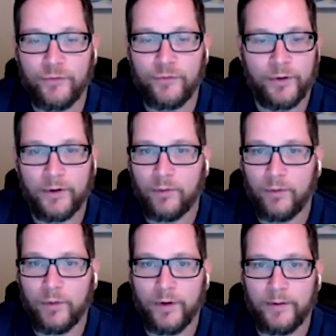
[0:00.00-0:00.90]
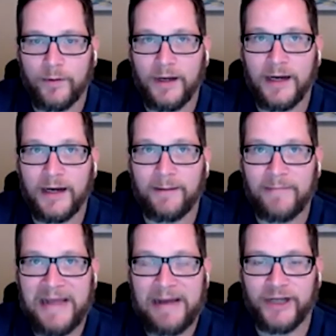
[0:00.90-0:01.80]
or
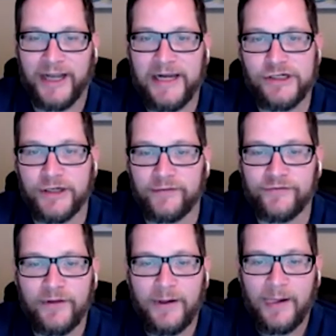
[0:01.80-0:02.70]
applications,